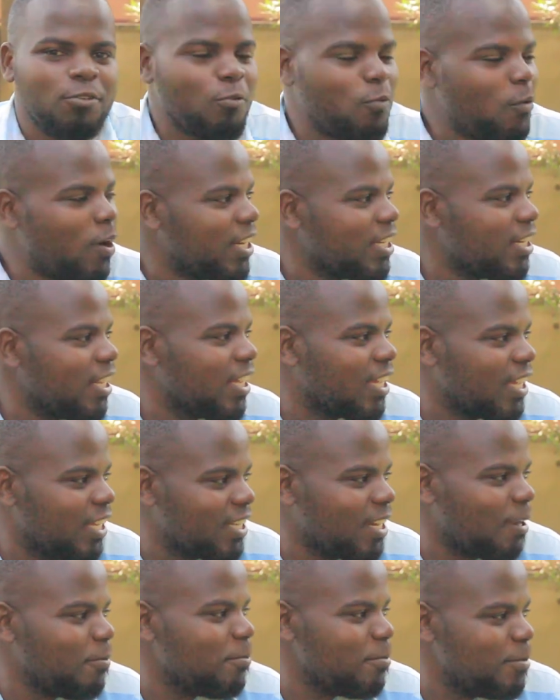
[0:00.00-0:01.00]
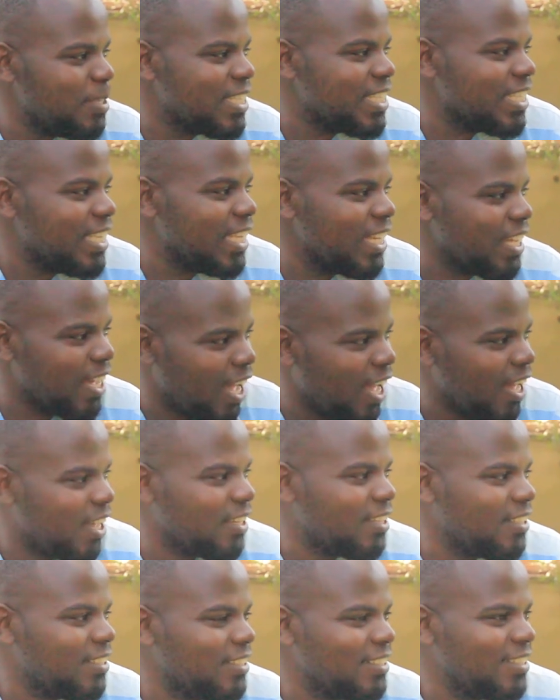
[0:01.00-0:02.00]
tukwate enketta mu
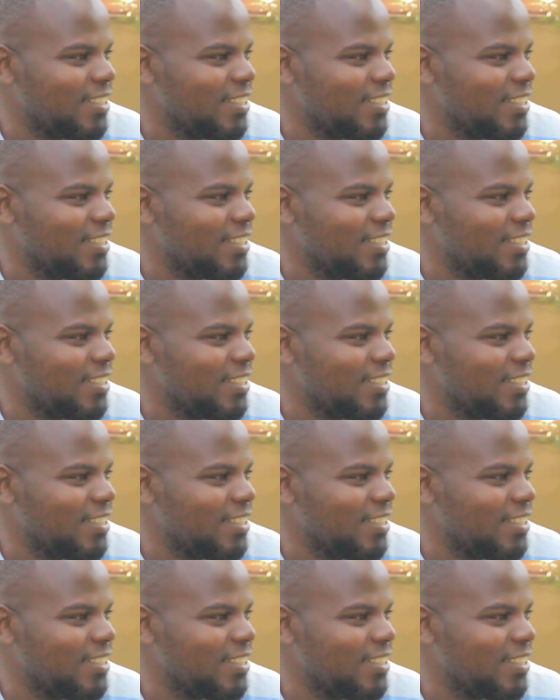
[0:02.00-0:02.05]
bizinga.